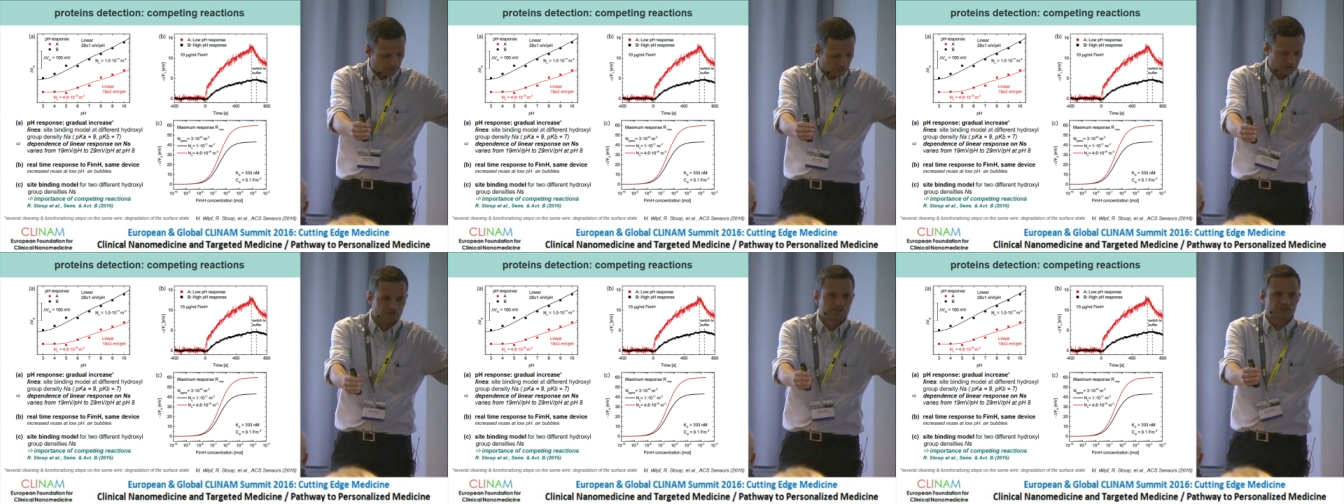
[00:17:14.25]

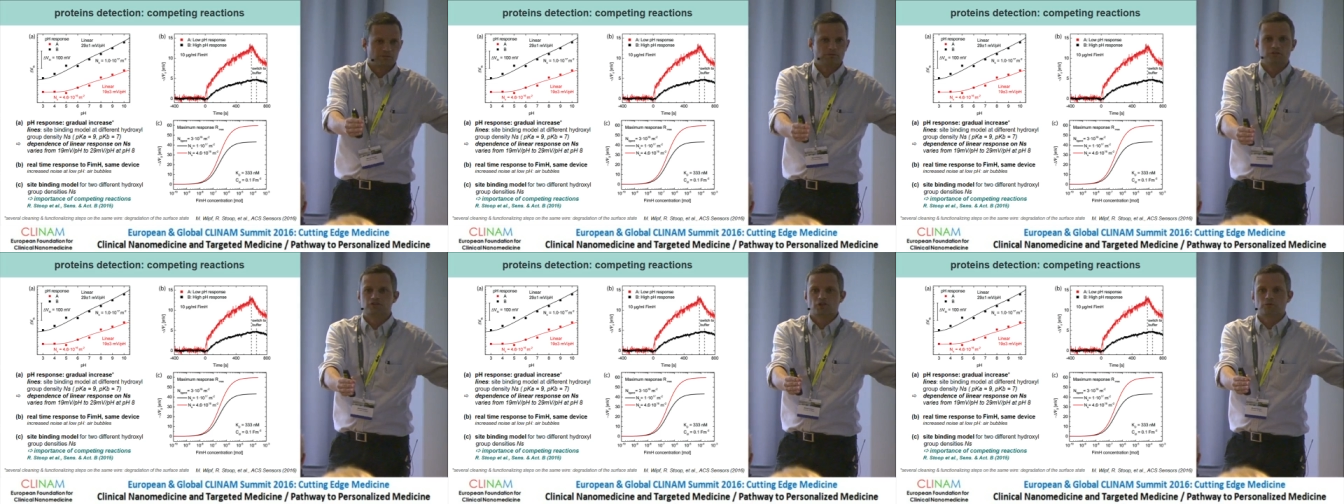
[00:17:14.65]
which is
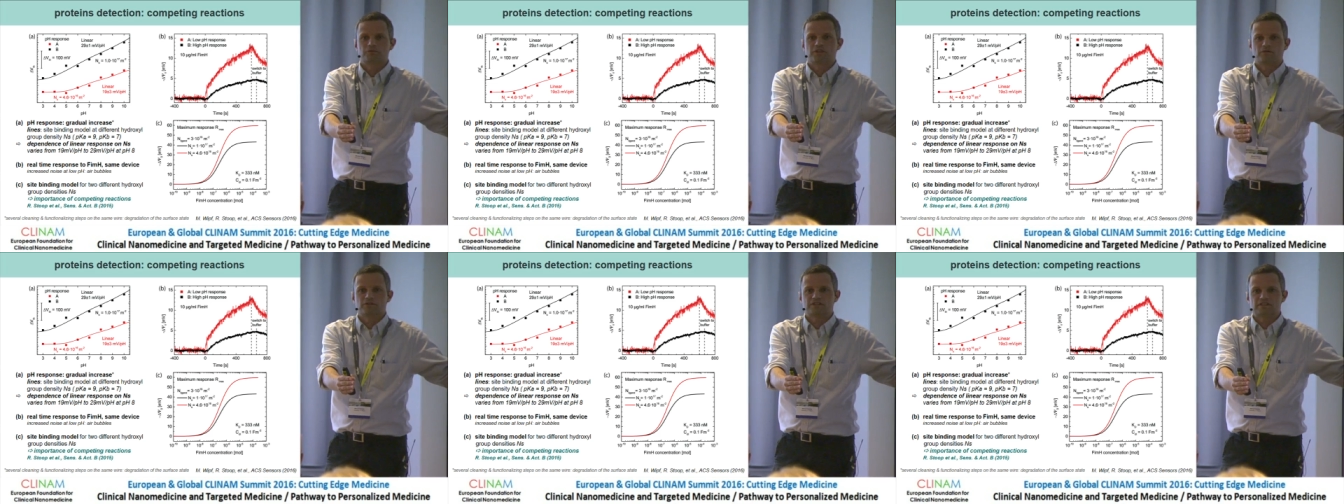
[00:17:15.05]
tabletop
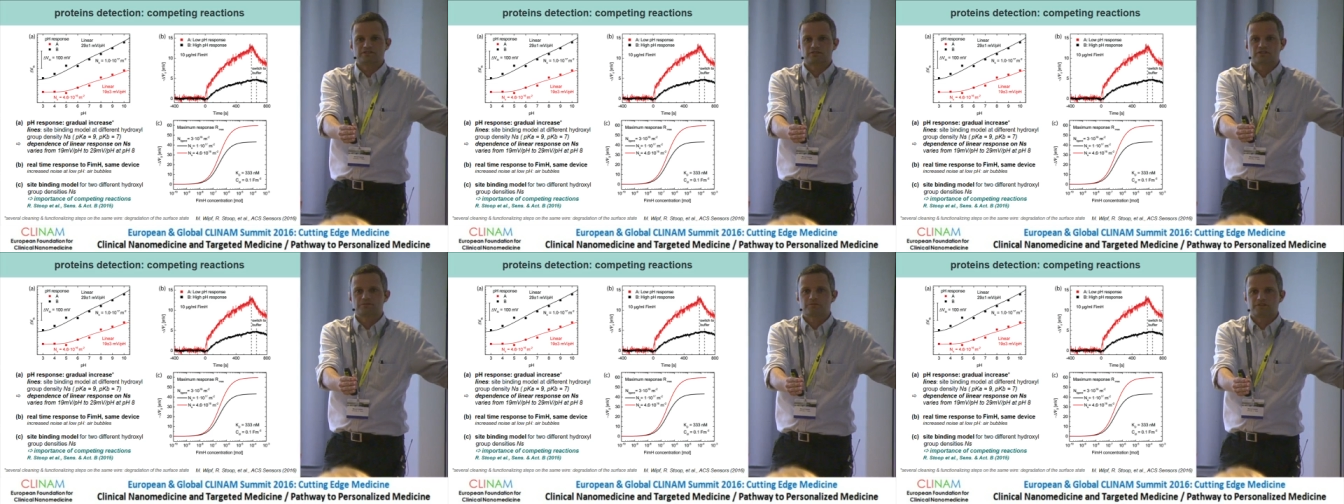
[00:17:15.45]
nowadays,
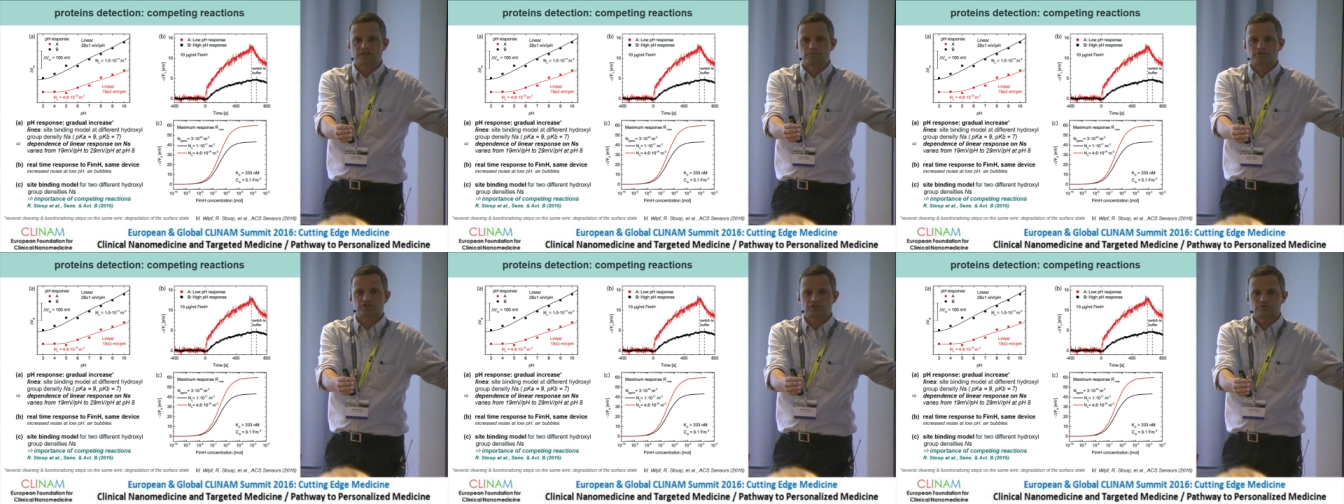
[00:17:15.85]
or
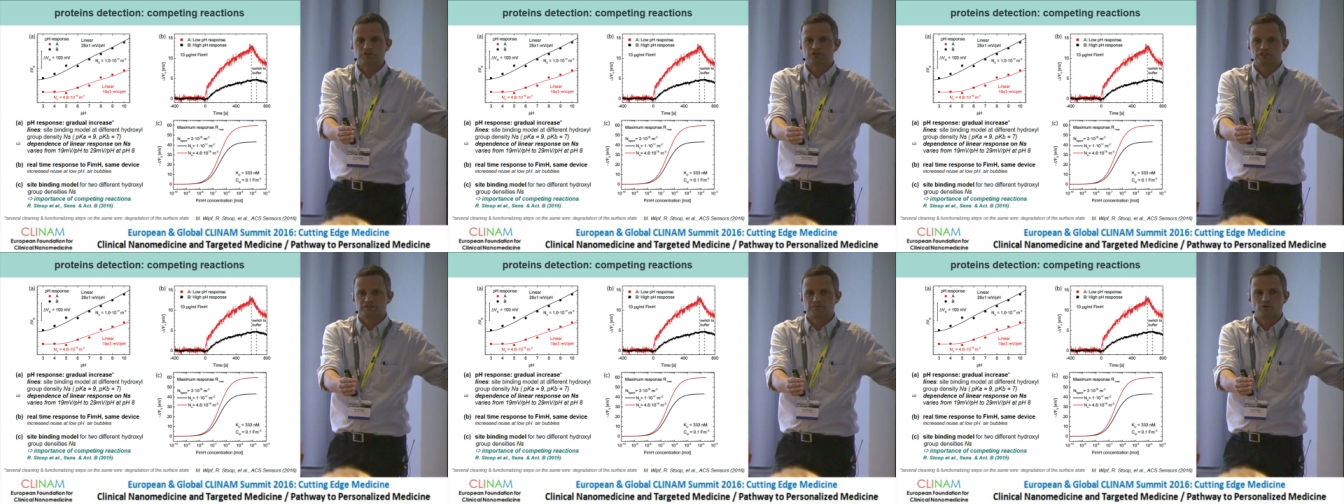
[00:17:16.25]
SPR machine,
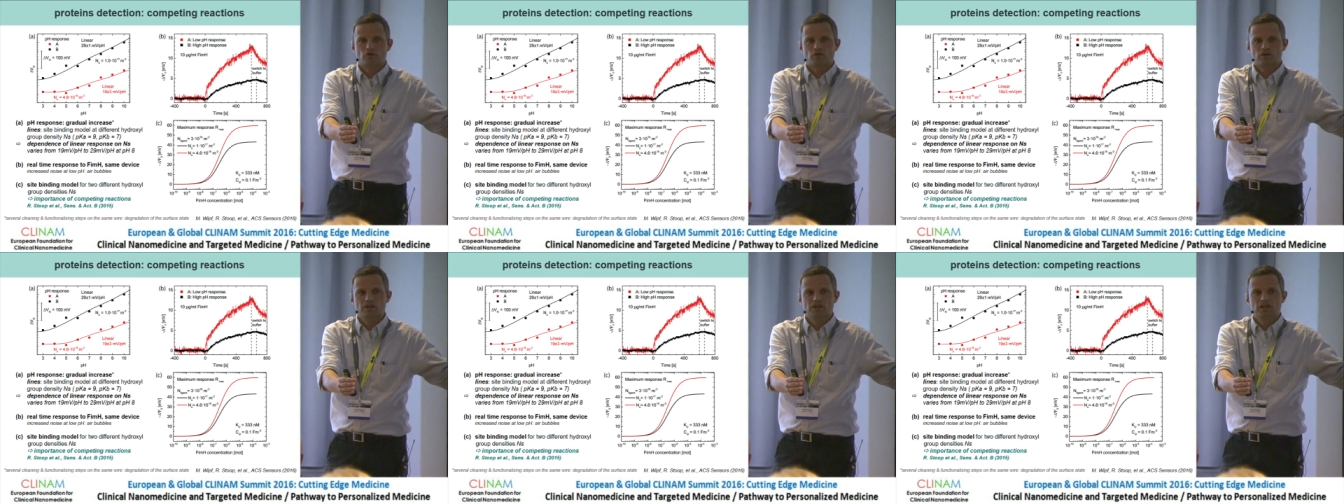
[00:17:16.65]
which is
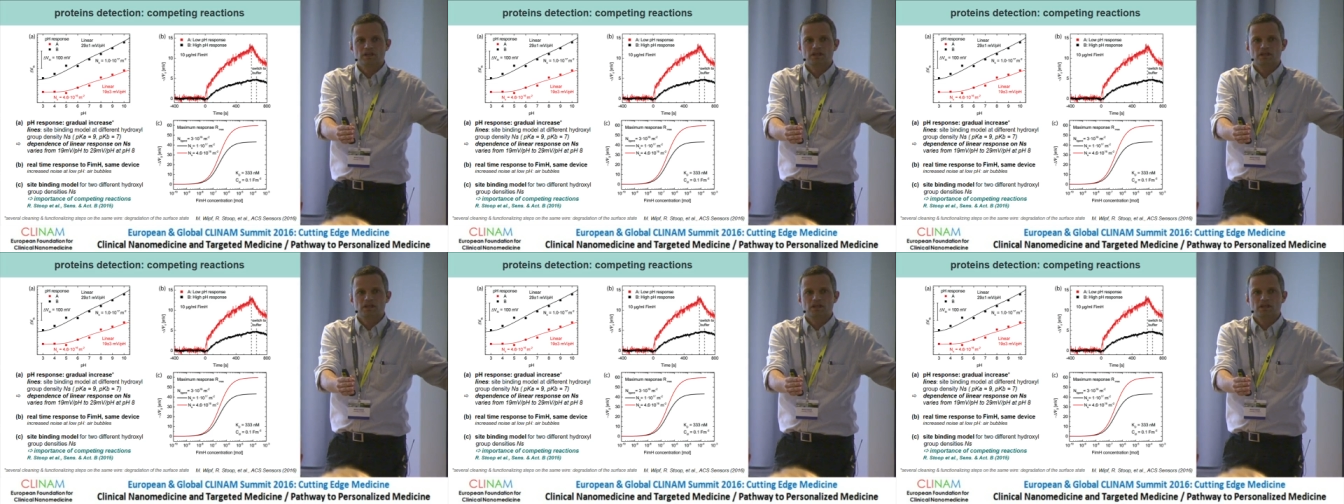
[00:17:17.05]
small,